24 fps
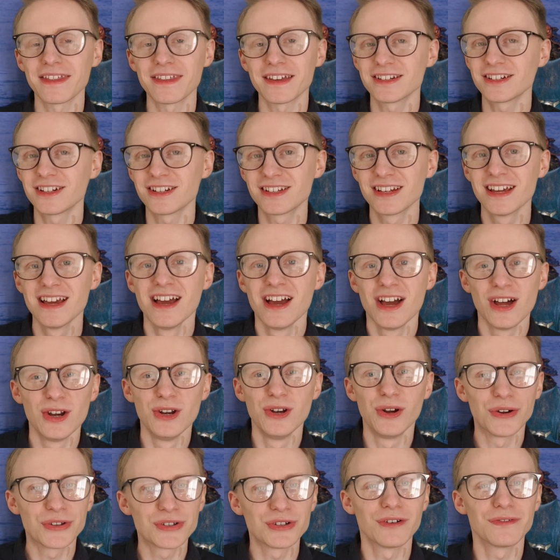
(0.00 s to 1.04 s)
That's just
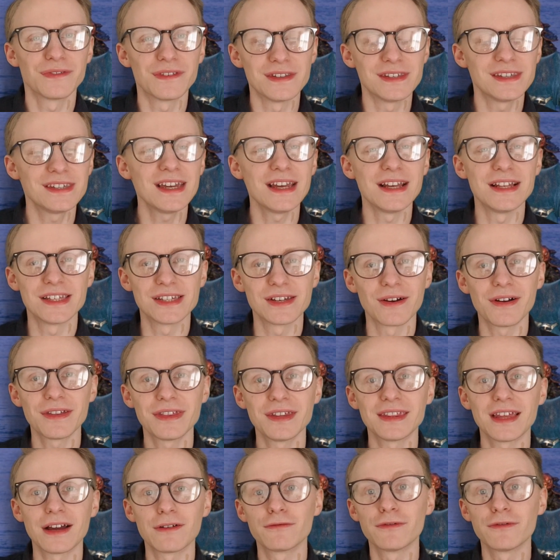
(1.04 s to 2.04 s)
not often seen. So I think that